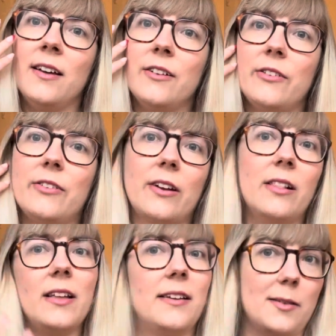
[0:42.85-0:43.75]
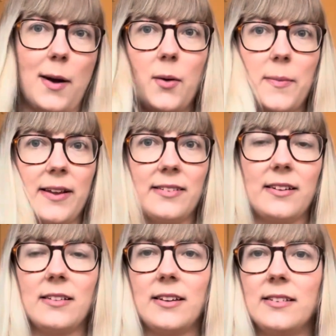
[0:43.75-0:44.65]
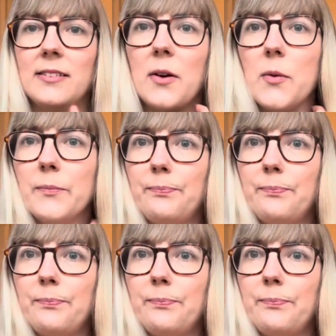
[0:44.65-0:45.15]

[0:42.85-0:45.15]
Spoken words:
just to clear some out basically. So